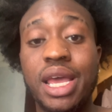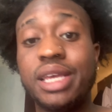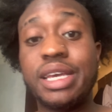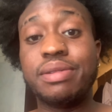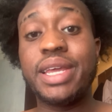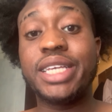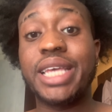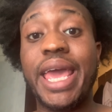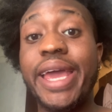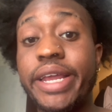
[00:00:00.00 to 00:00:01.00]
He niggas
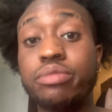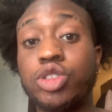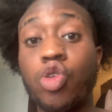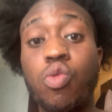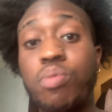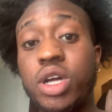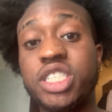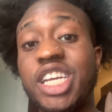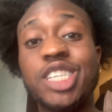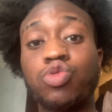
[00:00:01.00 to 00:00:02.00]
hate him so much.
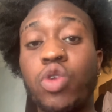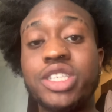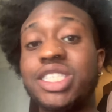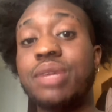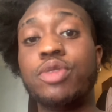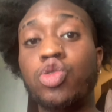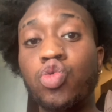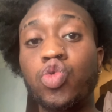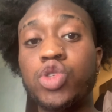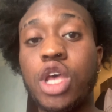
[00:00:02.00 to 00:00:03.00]
Niggas want to see him
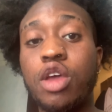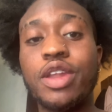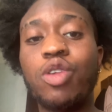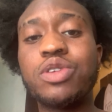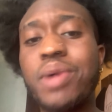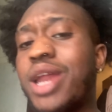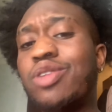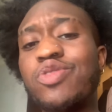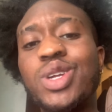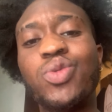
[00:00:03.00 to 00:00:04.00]
lose. Nigga, nobody
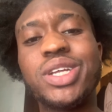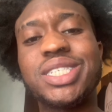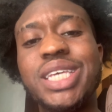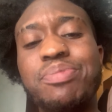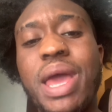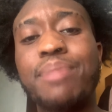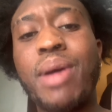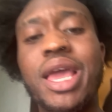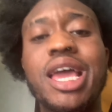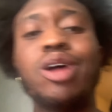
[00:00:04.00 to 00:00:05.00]
even really want to see Manny
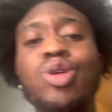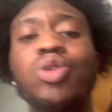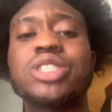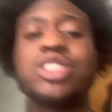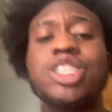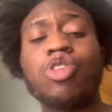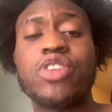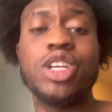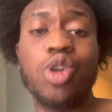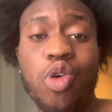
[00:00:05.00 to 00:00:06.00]
Pacquiao lose because he
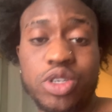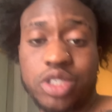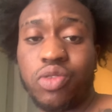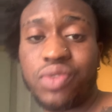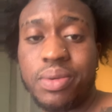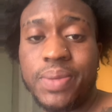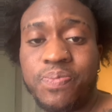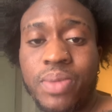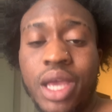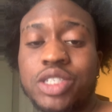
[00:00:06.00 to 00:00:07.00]
already lost. You feel me?
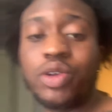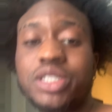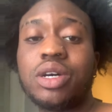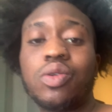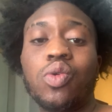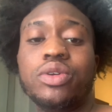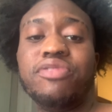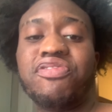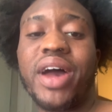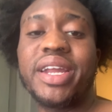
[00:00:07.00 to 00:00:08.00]
So he's the only
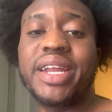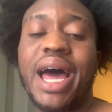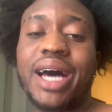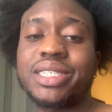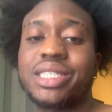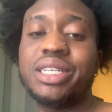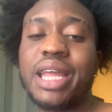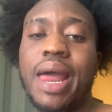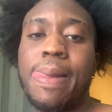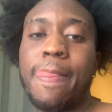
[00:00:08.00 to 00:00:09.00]
fighter that I seen
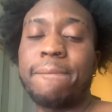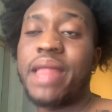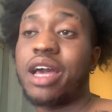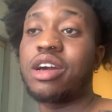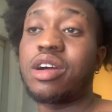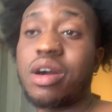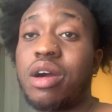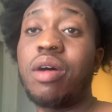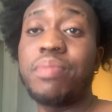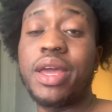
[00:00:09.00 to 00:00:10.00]
that that could
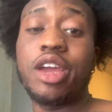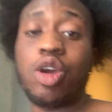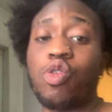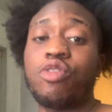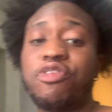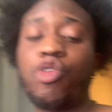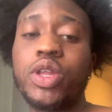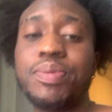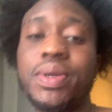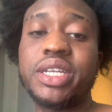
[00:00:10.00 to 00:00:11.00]
come and earn
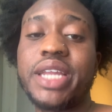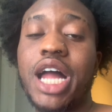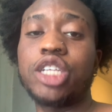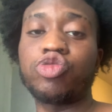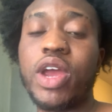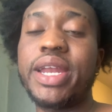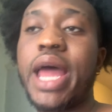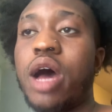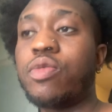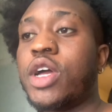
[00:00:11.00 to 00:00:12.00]
forty million dollars right
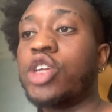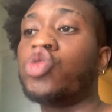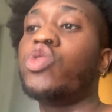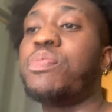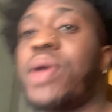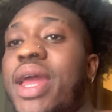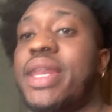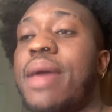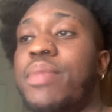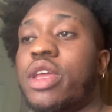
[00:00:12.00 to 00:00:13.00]
now during the
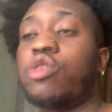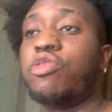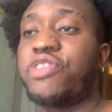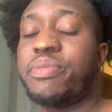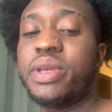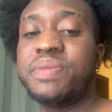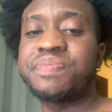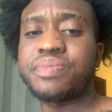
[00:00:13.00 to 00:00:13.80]
pandemic. You feel me?